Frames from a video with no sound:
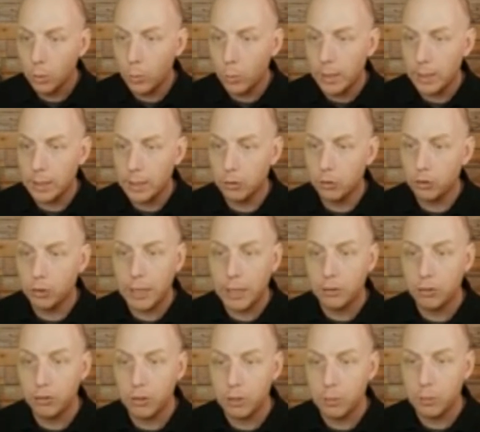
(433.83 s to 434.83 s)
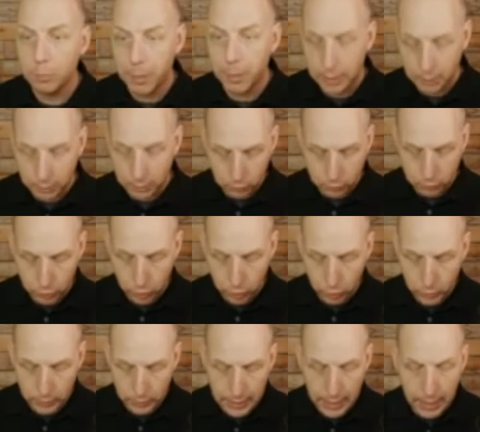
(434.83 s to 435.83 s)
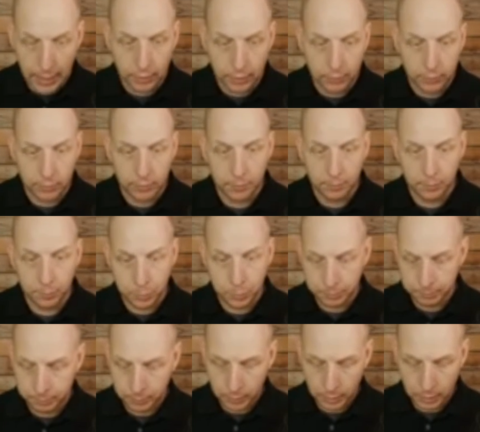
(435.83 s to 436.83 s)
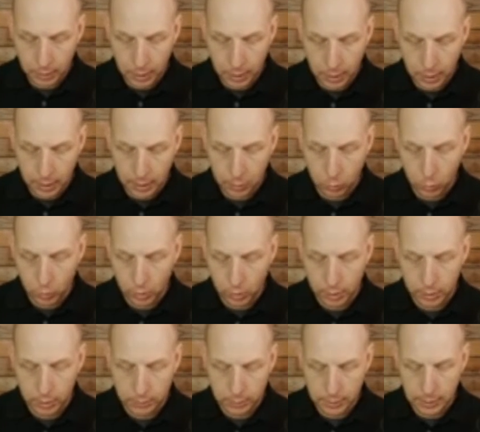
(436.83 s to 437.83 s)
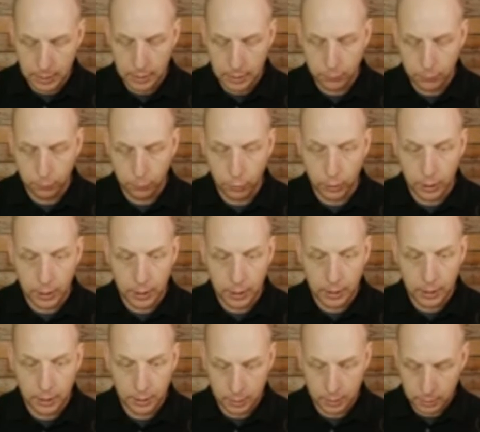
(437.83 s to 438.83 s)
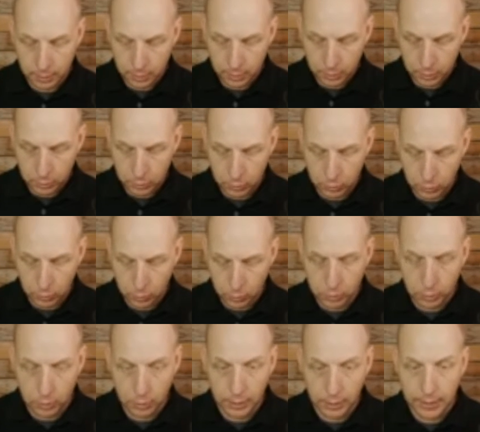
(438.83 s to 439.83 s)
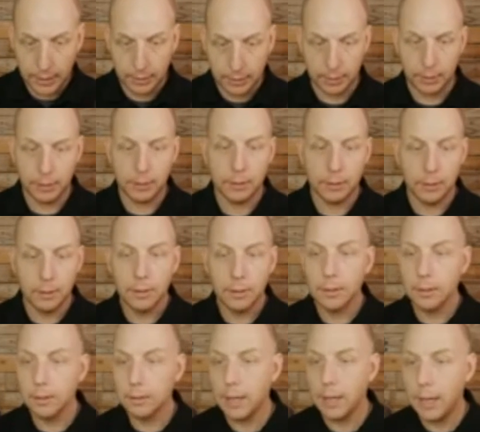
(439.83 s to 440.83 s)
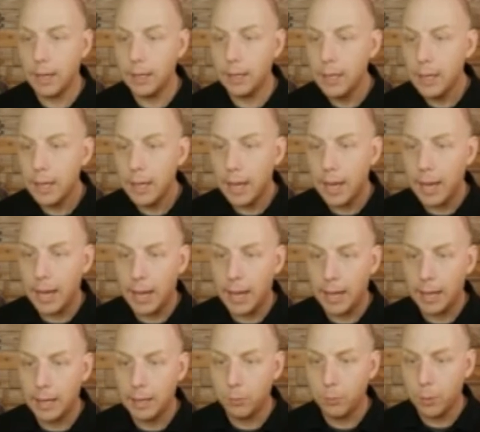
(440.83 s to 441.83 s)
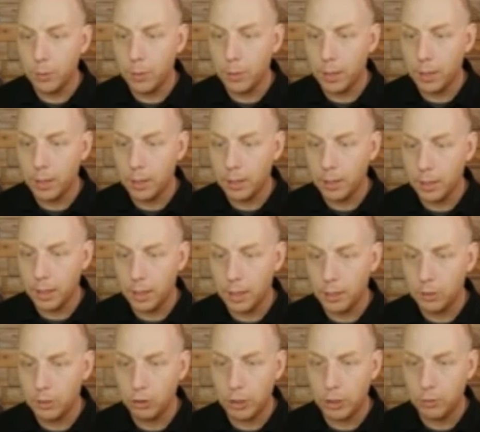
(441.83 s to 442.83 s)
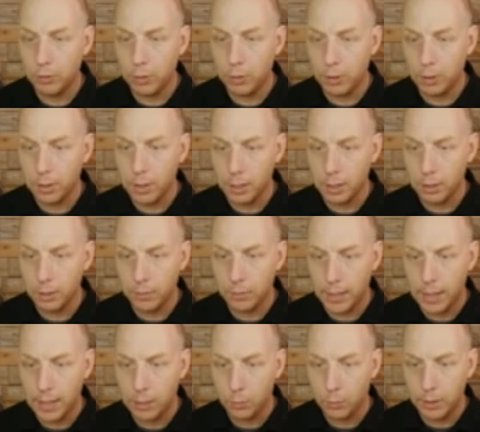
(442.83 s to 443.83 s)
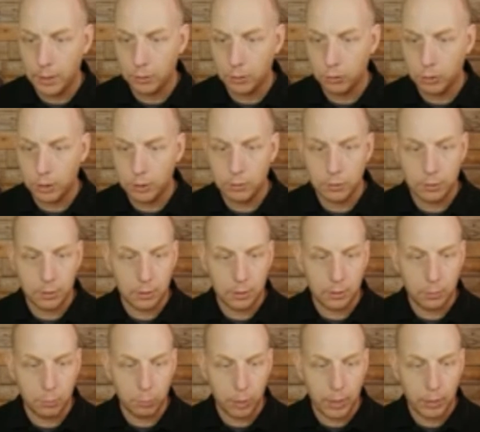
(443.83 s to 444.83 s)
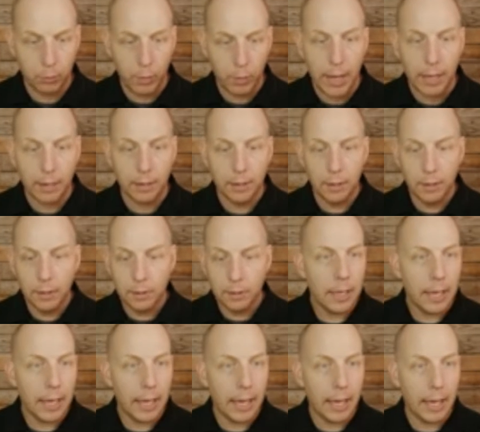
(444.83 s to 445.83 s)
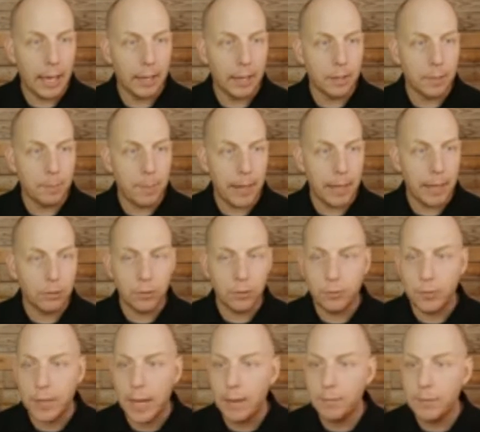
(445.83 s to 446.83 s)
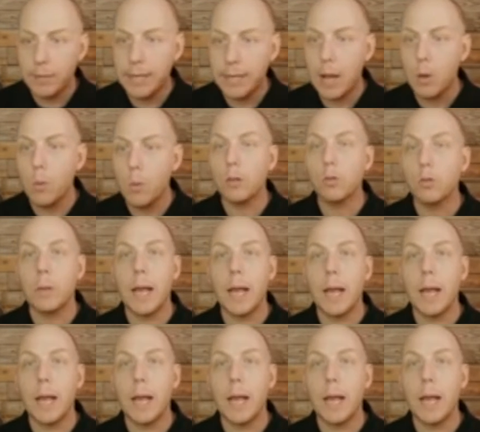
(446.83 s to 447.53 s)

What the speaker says: we can change this button to yes, I want a free ukulele. Okay. And if we want to change the color of that, we can change it to this bright red. And the page is saved. And now watch what